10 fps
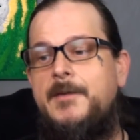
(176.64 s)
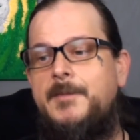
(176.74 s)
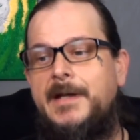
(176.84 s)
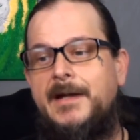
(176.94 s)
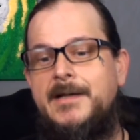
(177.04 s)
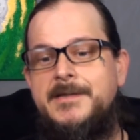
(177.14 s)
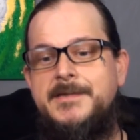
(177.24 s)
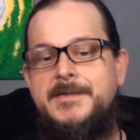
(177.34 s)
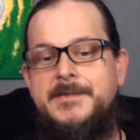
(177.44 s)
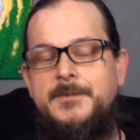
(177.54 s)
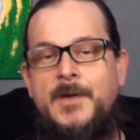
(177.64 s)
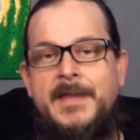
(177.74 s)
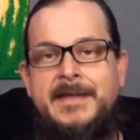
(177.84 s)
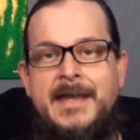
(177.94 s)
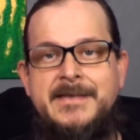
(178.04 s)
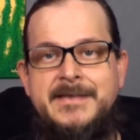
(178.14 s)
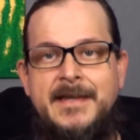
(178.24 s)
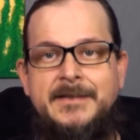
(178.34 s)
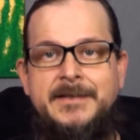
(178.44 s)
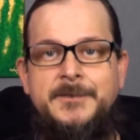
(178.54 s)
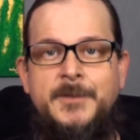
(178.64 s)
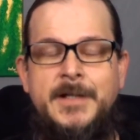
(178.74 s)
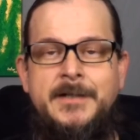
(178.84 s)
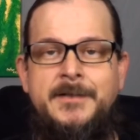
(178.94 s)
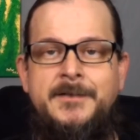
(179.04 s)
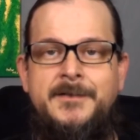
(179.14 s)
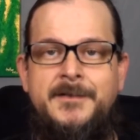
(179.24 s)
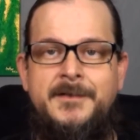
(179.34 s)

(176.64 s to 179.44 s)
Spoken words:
because, well, they can't sell it when